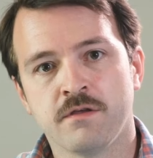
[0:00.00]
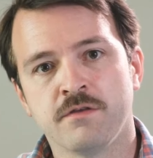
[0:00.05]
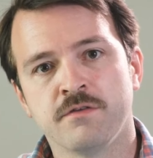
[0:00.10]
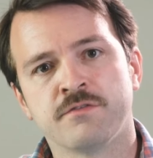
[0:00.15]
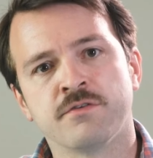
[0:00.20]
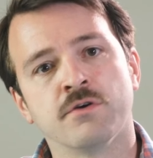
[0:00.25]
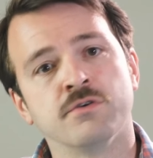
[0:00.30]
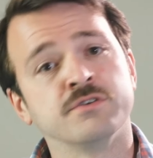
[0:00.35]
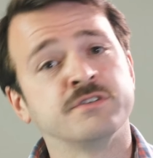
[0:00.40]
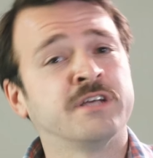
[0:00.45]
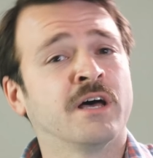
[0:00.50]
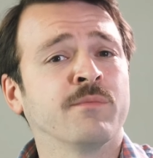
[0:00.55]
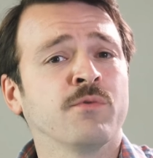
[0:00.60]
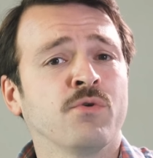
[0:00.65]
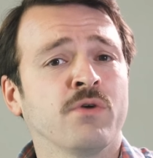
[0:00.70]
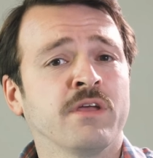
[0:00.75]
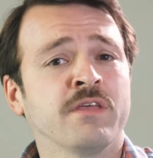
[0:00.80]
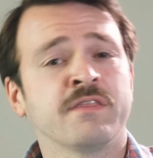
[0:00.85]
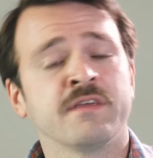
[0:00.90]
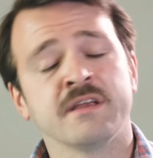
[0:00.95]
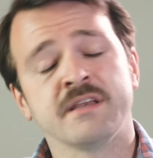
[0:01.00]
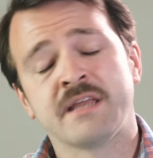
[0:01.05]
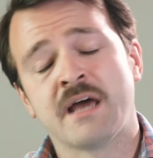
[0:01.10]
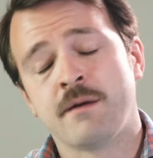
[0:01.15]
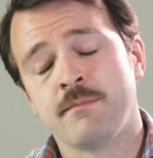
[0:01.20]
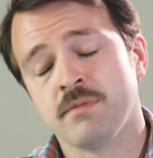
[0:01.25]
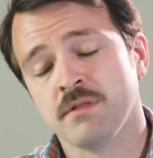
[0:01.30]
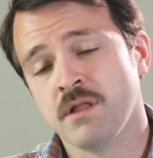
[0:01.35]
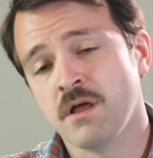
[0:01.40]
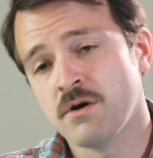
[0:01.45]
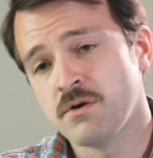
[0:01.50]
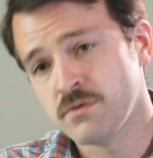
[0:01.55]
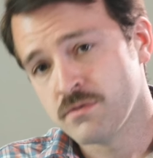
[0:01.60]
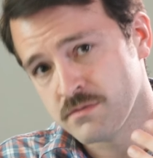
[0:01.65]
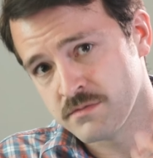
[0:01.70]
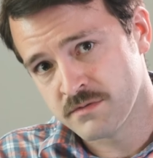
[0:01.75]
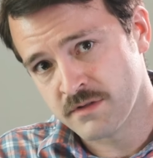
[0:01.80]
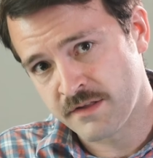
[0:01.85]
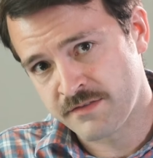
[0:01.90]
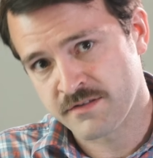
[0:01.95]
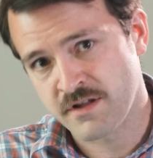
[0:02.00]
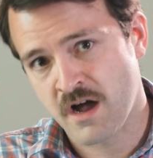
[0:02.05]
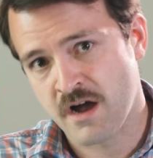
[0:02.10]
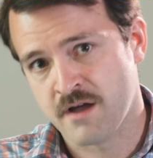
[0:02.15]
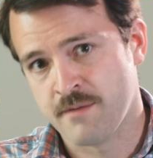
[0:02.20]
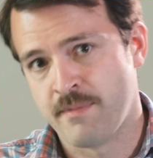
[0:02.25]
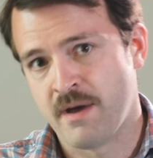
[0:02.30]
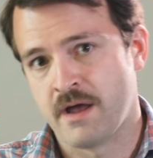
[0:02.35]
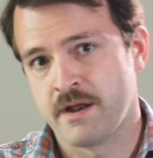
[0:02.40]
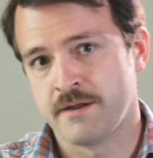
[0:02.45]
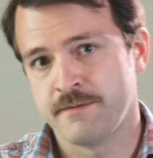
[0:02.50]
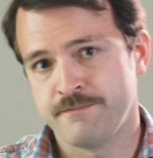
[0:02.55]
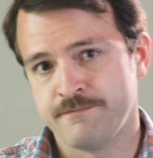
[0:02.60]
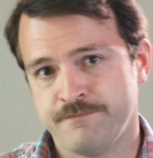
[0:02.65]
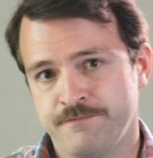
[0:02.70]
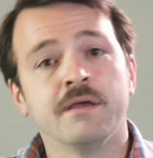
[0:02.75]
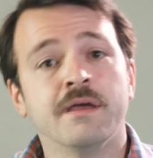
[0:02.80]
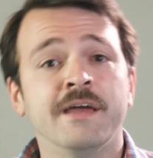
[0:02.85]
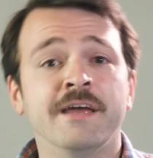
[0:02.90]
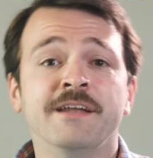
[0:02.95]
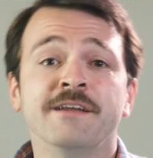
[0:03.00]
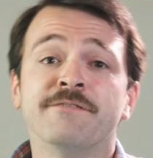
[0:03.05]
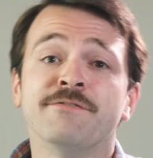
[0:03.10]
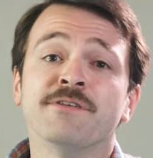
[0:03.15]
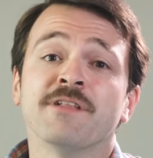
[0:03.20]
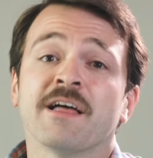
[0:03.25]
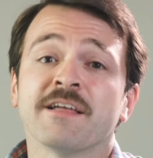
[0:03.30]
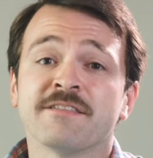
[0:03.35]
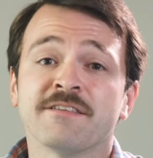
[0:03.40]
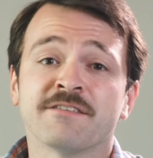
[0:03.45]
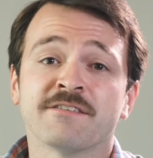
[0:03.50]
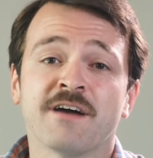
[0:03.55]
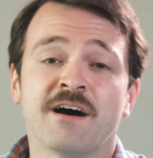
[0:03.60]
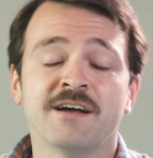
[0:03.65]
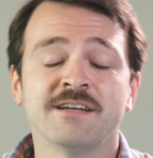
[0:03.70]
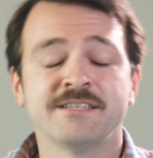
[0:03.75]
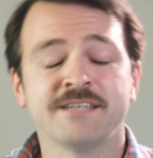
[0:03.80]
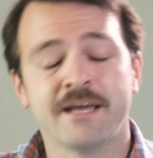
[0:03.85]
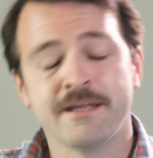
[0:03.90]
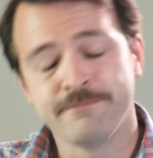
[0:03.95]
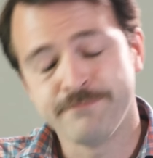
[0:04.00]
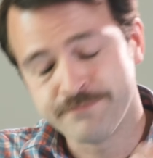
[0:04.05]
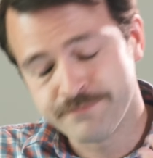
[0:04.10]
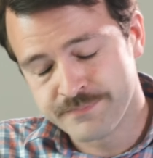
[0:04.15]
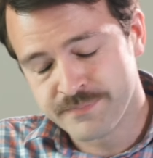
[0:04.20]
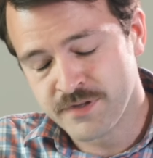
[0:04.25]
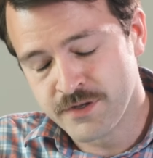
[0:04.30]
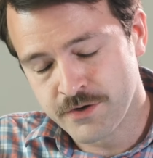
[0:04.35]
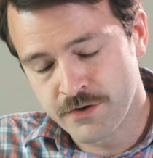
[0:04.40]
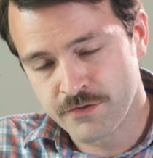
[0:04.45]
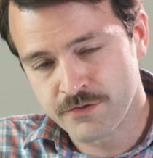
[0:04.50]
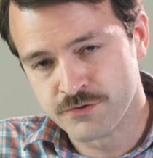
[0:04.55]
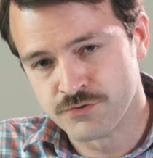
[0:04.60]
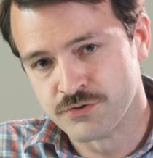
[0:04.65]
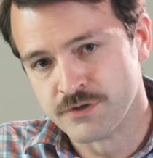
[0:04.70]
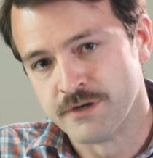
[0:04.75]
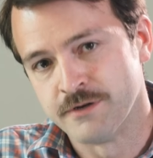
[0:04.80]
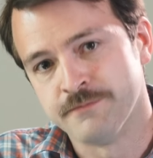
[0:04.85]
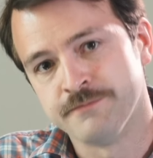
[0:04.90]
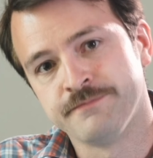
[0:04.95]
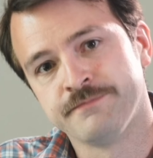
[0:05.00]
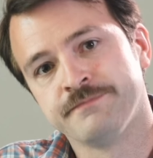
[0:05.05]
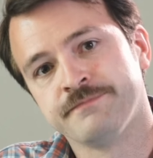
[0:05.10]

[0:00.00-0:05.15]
So tell me what you think down below. Let's talk about it. And if you like this content, you know the drill.